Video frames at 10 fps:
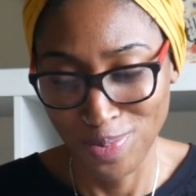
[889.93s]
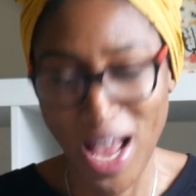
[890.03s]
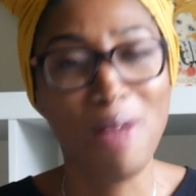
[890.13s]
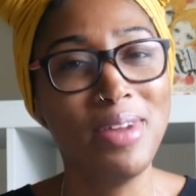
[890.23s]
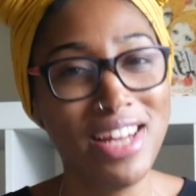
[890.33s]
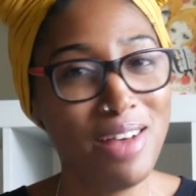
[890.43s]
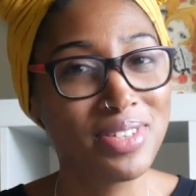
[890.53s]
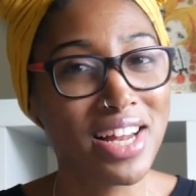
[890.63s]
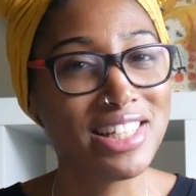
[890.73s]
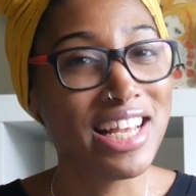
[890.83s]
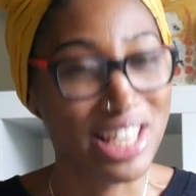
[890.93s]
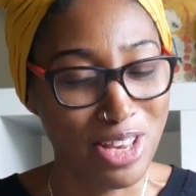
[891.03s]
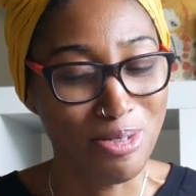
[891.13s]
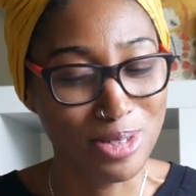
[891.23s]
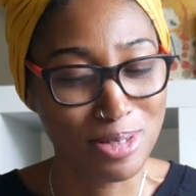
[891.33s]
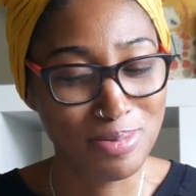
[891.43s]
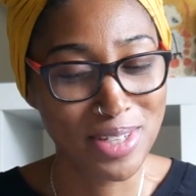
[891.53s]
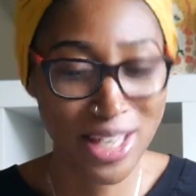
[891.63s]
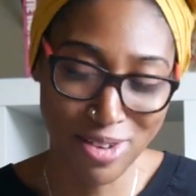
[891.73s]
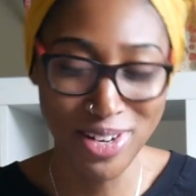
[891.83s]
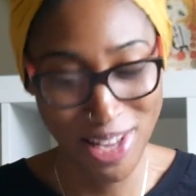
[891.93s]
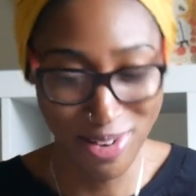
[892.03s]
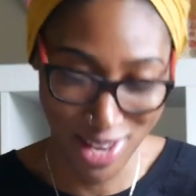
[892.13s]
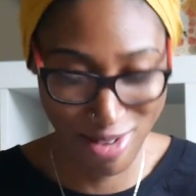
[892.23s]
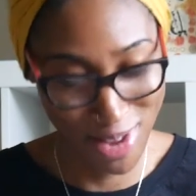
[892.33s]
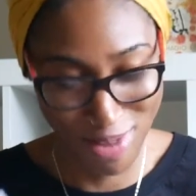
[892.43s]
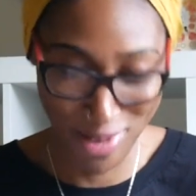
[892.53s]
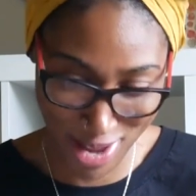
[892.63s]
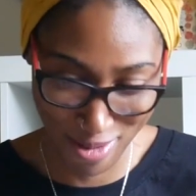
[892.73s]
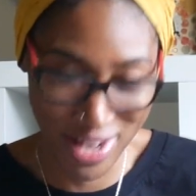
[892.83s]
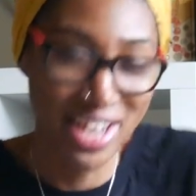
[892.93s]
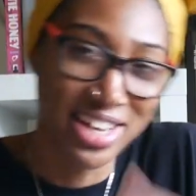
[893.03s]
How many times can I say cute? Cute, cute, cute, cute, cute.